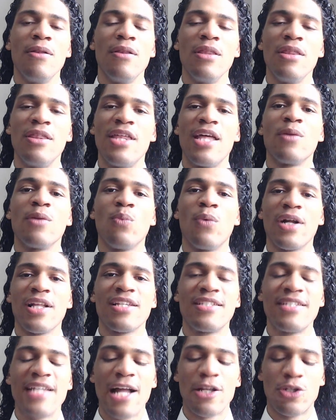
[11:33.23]
than what is
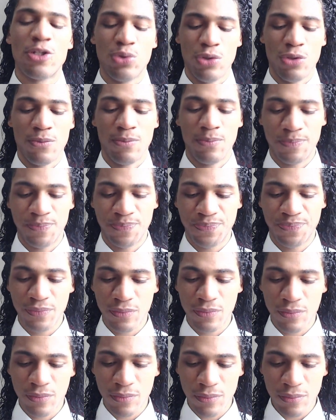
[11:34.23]
not true.
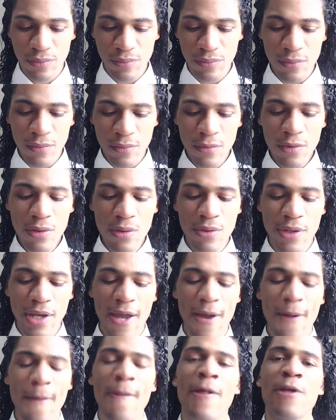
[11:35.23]

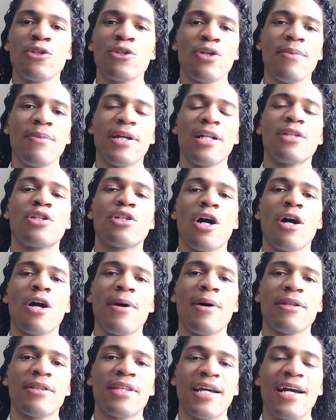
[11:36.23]
Okay? So I'm going to talk
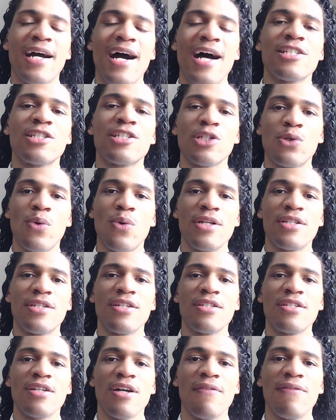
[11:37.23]
about the
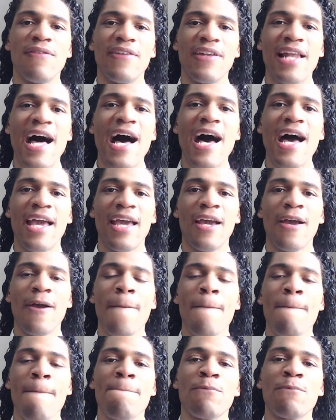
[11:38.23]
consequences of lying
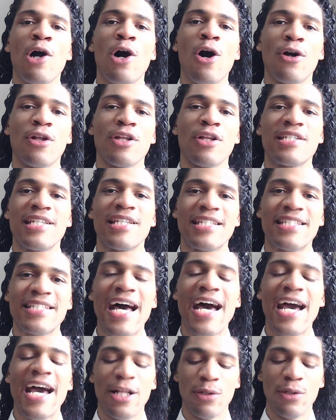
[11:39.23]
on a
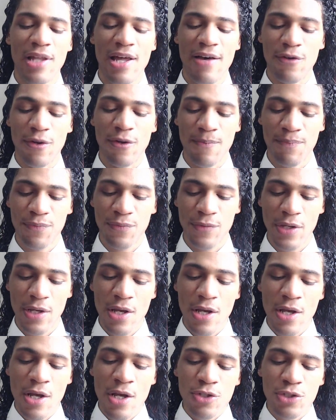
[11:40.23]
societal level.
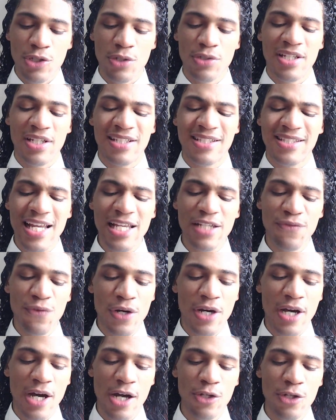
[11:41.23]
So most successful
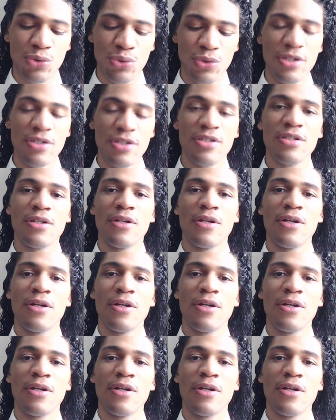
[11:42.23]
countries